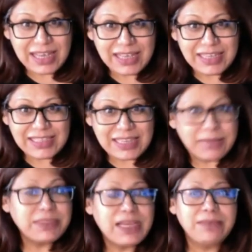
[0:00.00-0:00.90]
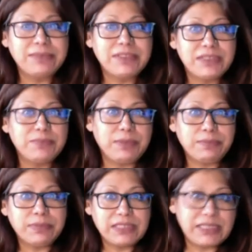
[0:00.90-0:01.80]
Sometimes these
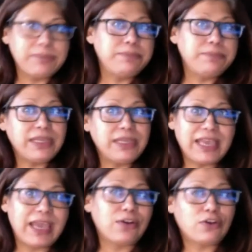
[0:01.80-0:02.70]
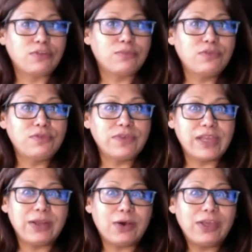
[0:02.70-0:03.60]
people simply cannot move. And
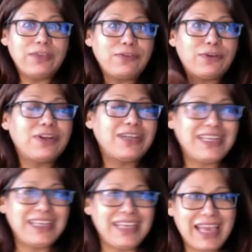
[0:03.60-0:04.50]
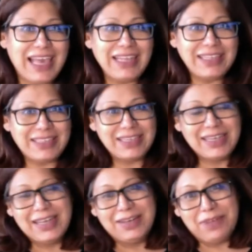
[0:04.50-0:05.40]
if you're already health
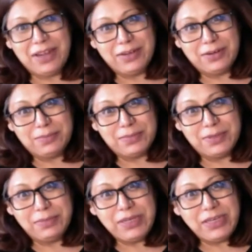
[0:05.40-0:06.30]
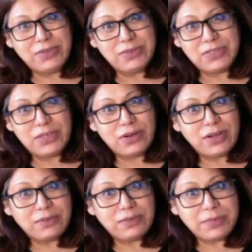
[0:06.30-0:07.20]
vulnerable, meaning to say not
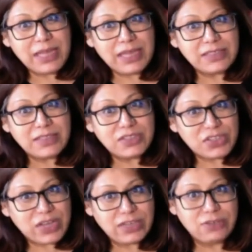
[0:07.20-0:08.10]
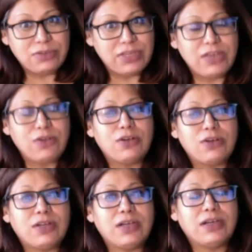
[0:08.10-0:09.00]
everybody has the strength to take on
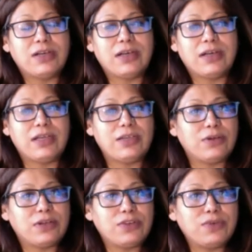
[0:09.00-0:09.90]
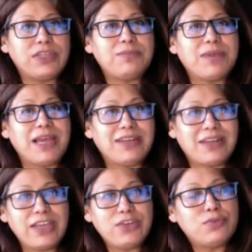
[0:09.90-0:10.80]
a 20-mile
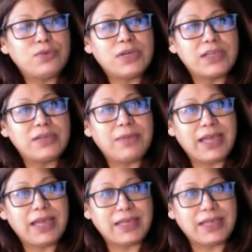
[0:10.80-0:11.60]
ride to work and back.